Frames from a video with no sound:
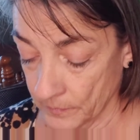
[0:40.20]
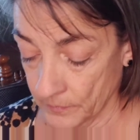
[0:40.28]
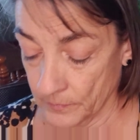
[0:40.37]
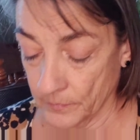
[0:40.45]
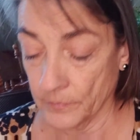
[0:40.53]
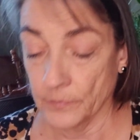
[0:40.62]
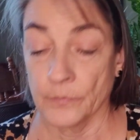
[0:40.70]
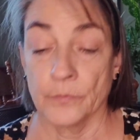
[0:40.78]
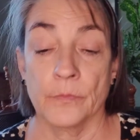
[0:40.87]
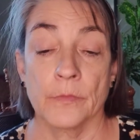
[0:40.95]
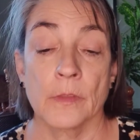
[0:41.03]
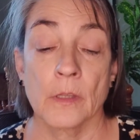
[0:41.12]

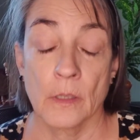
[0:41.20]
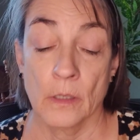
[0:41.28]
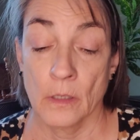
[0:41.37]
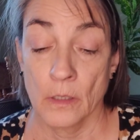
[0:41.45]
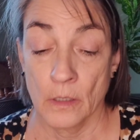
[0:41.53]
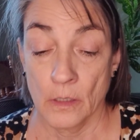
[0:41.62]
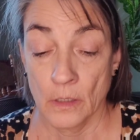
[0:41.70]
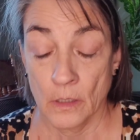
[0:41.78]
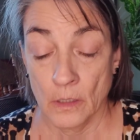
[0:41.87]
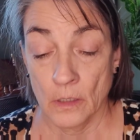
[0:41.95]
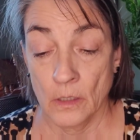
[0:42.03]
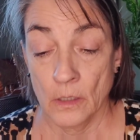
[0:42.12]

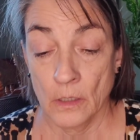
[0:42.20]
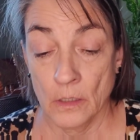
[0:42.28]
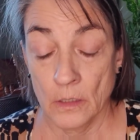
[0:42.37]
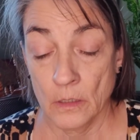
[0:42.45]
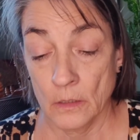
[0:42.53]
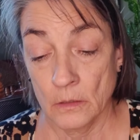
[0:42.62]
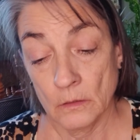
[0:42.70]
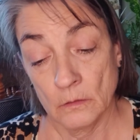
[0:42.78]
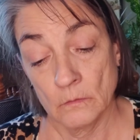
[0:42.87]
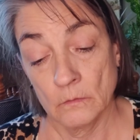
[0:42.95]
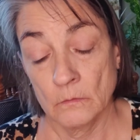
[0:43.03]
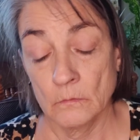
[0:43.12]

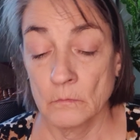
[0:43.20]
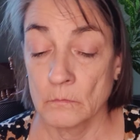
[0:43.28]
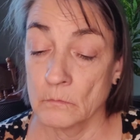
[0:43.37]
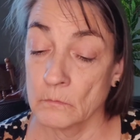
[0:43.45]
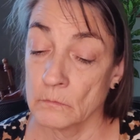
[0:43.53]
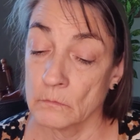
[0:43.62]
[no speech]